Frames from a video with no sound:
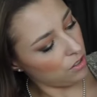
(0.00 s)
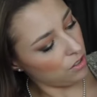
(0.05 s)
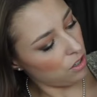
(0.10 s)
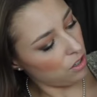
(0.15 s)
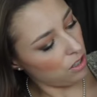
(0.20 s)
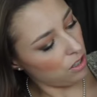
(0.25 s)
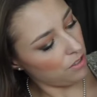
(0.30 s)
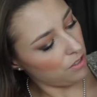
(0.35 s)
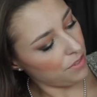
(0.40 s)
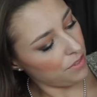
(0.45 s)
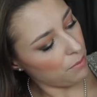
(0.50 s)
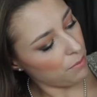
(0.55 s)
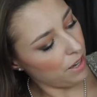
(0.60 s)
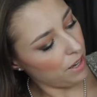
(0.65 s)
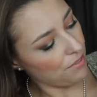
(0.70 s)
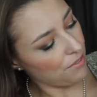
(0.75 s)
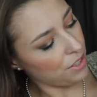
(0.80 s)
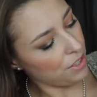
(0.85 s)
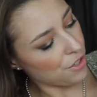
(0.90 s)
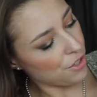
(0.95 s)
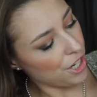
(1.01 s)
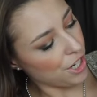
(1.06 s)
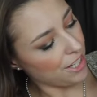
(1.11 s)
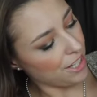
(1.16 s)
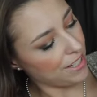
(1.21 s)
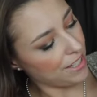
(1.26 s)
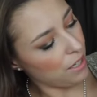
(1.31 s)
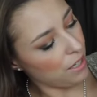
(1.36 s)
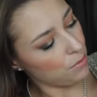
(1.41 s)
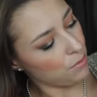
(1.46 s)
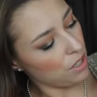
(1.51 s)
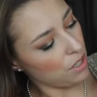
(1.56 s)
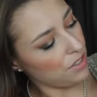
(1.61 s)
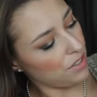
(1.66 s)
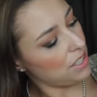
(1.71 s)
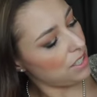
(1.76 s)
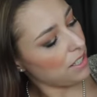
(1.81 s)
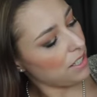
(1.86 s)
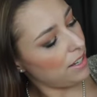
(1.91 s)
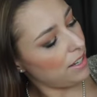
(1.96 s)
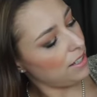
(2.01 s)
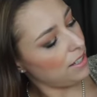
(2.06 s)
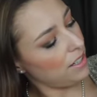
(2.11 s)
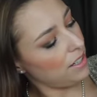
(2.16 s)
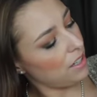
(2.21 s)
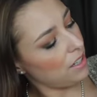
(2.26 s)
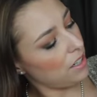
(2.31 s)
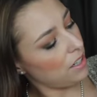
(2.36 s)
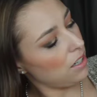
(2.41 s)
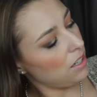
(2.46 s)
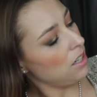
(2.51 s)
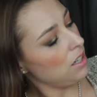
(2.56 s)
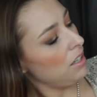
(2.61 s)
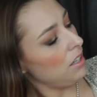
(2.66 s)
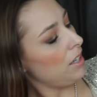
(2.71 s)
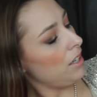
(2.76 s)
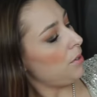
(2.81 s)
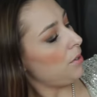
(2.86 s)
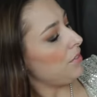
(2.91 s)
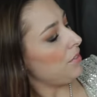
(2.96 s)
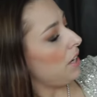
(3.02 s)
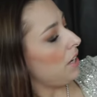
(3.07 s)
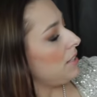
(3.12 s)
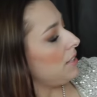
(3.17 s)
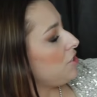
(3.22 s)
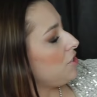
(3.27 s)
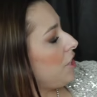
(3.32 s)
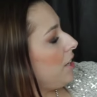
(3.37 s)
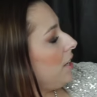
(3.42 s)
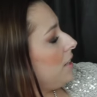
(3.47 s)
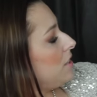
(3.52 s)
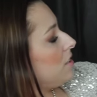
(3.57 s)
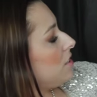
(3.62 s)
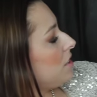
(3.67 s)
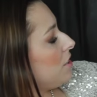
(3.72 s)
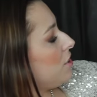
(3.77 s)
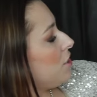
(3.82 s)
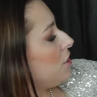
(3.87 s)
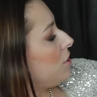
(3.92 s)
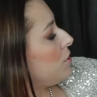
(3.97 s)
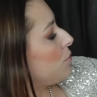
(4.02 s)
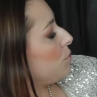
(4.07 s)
and all of them have their shade names on the side here. And we've got shades such as